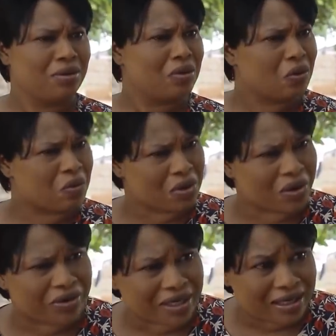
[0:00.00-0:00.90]
You look
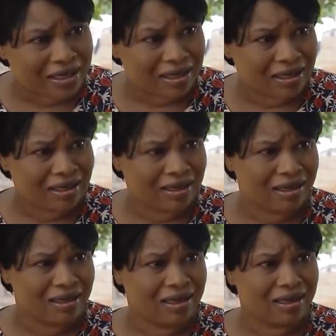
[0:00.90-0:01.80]
worried.
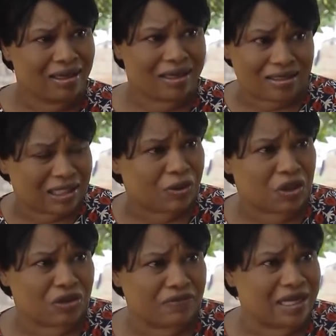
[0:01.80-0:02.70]
Is it
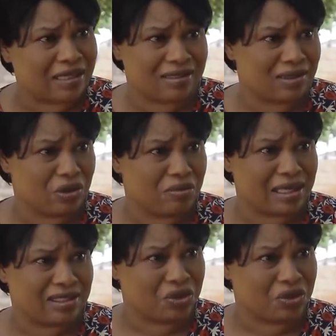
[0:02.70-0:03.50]
because of that normal